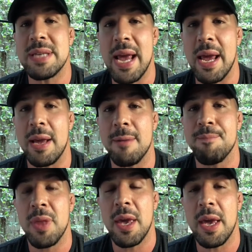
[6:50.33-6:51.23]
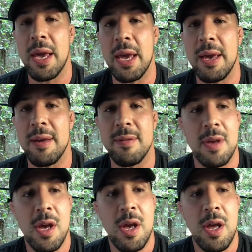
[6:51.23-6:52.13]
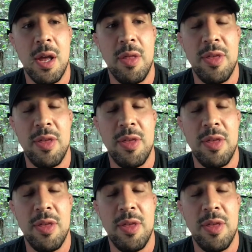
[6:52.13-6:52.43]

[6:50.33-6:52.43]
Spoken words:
You're a sidekick in this city.